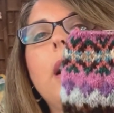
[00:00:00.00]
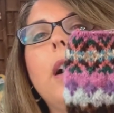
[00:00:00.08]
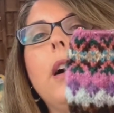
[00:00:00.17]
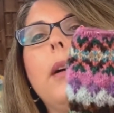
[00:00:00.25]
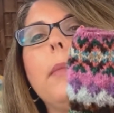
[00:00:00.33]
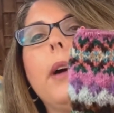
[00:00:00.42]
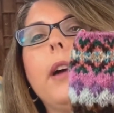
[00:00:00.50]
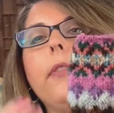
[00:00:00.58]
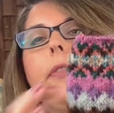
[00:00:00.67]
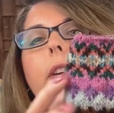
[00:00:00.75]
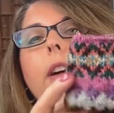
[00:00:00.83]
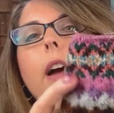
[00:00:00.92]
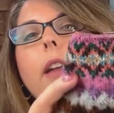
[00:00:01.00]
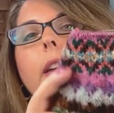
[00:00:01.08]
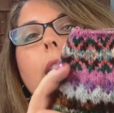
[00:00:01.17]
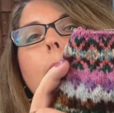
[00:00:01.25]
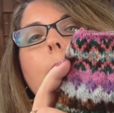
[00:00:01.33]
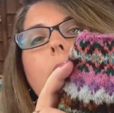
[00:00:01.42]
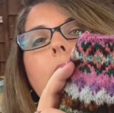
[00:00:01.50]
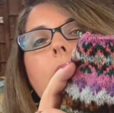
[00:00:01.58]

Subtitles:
I've forgotten how much